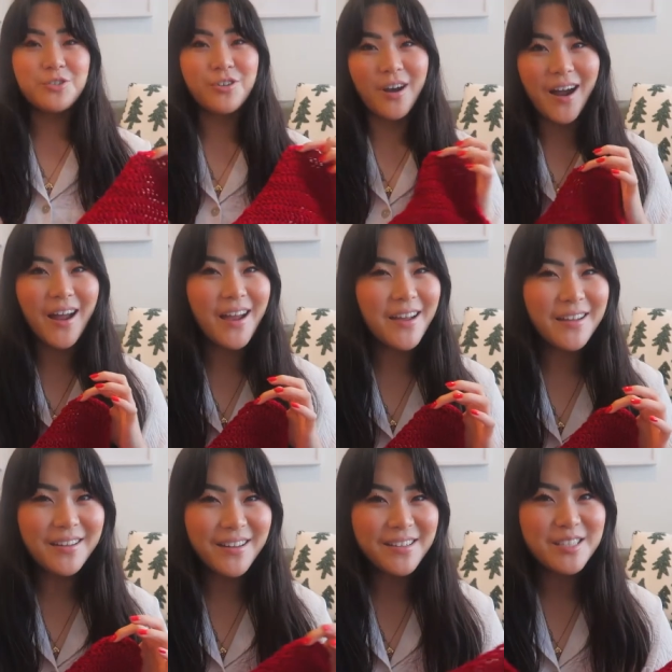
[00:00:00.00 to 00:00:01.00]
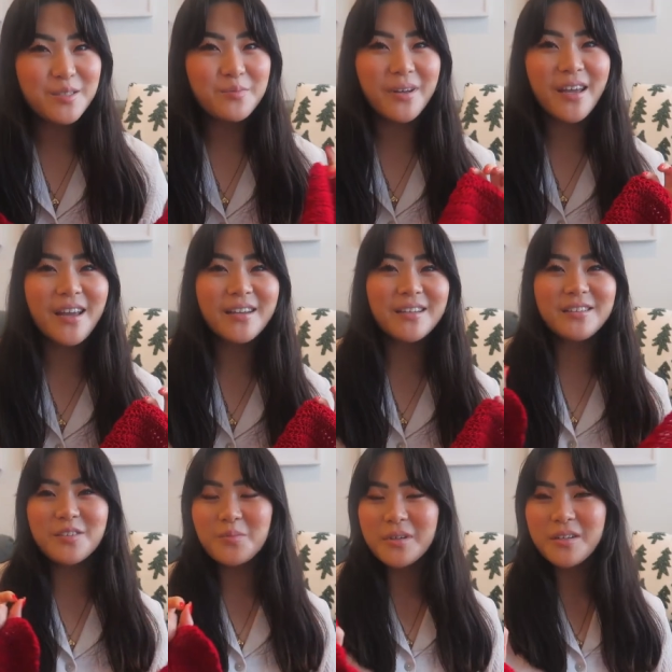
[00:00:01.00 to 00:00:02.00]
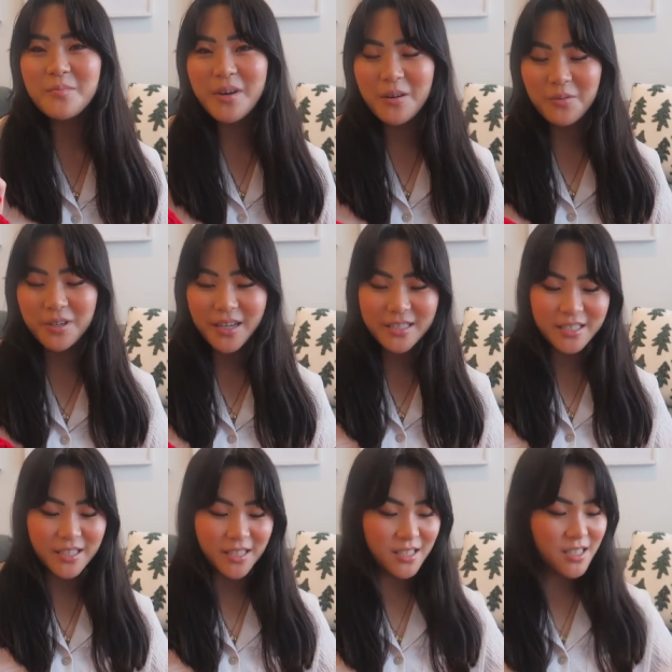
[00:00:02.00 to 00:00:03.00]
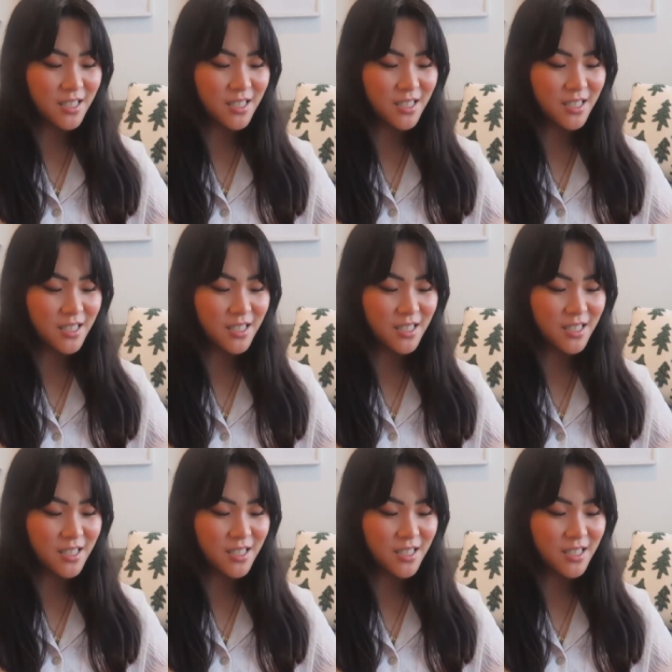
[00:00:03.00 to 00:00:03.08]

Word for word: try and explain a little bit about what I did.